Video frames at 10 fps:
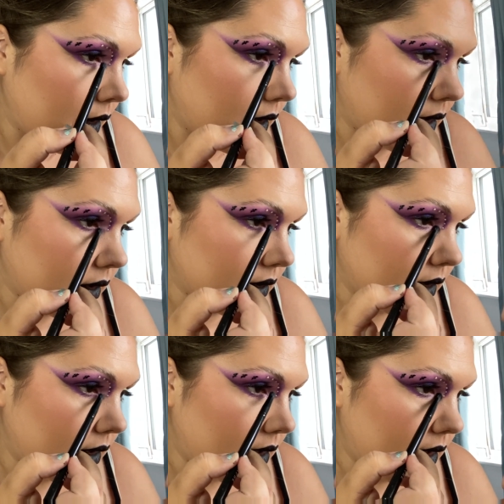I'm just
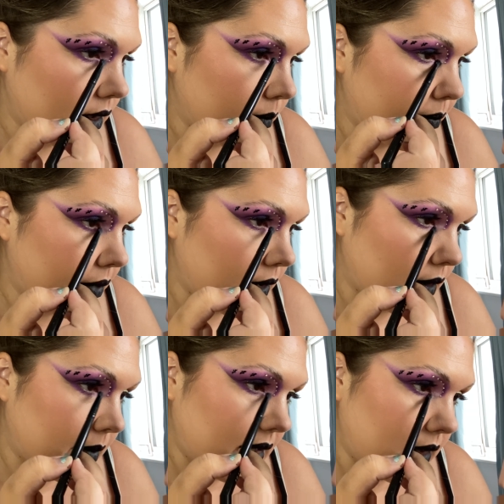going to
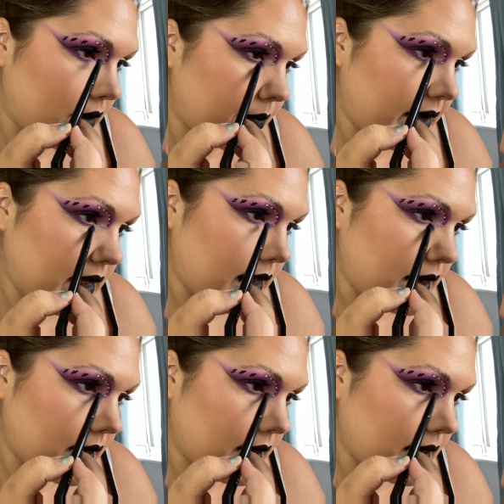pop a bit.